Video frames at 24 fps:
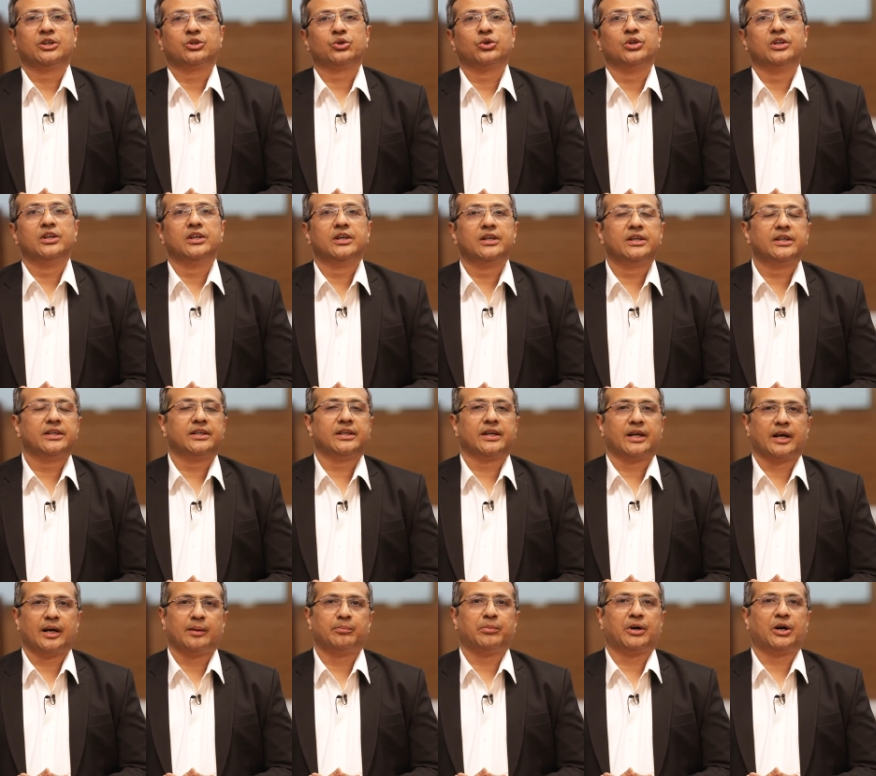to learn
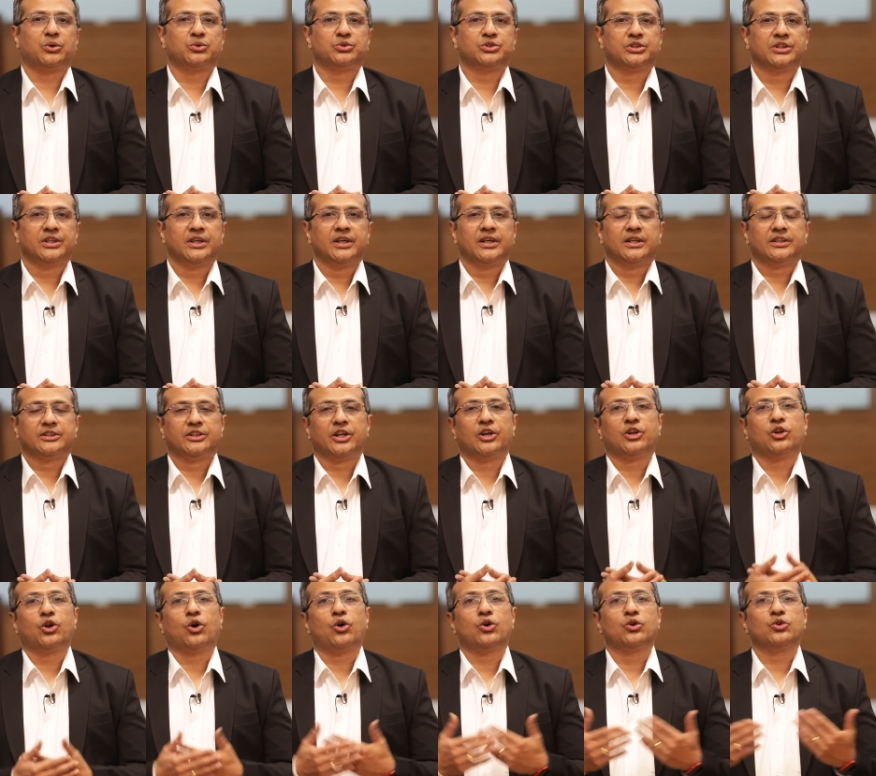about the
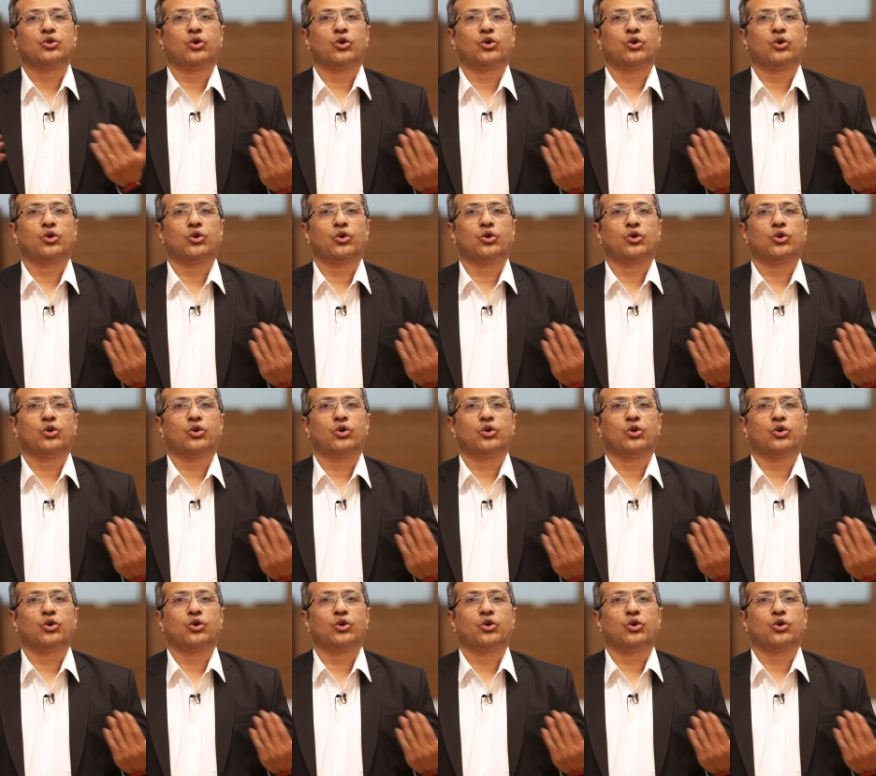long